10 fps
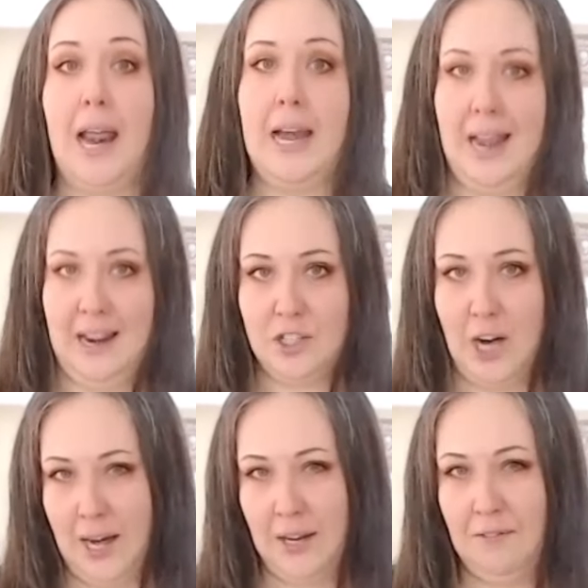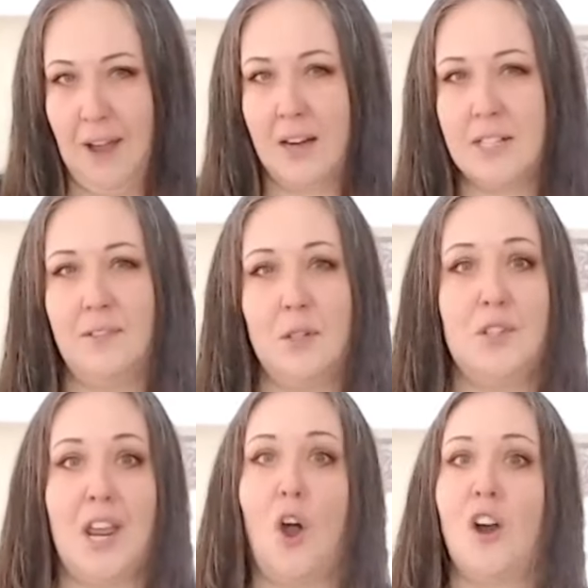a net drying effect if you
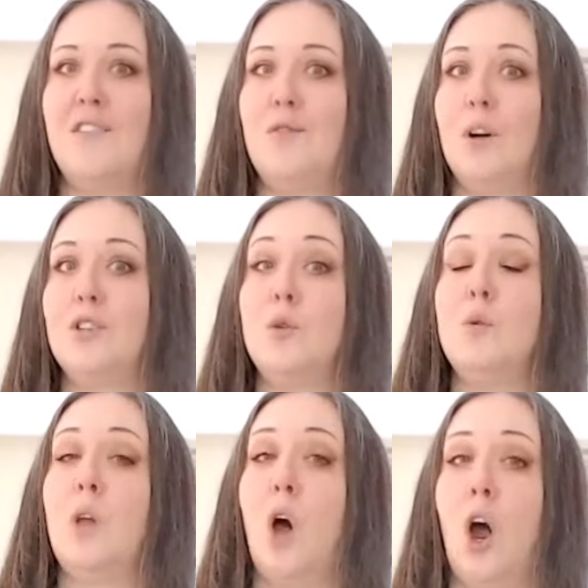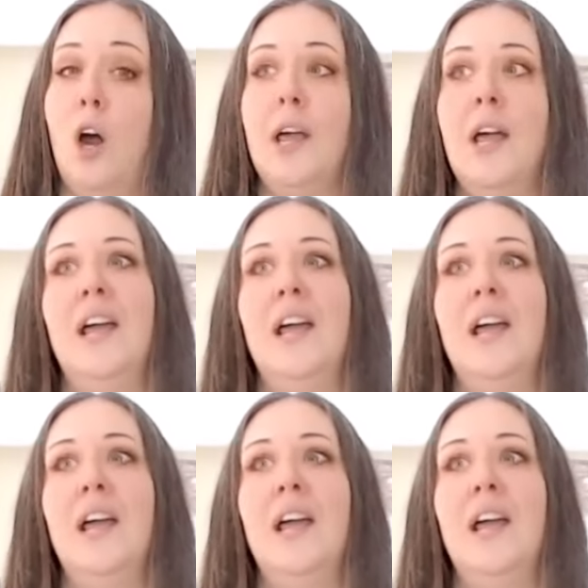stay on it for too long,